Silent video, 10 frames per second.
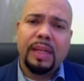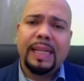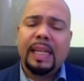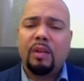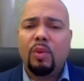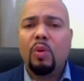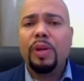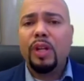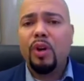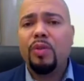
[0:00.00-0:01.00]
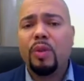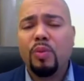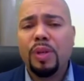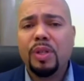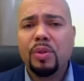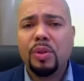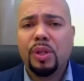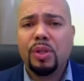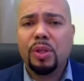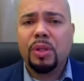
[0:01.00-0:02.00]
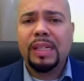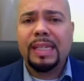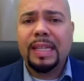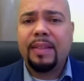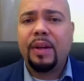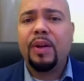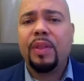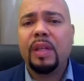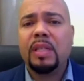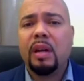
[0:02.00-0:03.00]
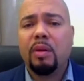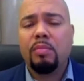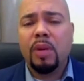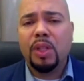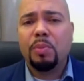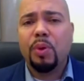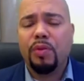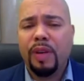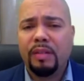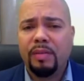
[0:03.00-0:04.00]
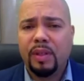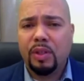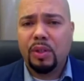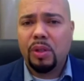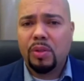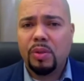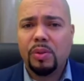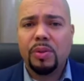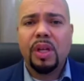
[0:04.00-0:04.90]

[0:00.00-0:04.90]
And what we know from the research literature is that there are things that are much more effective than charter schools.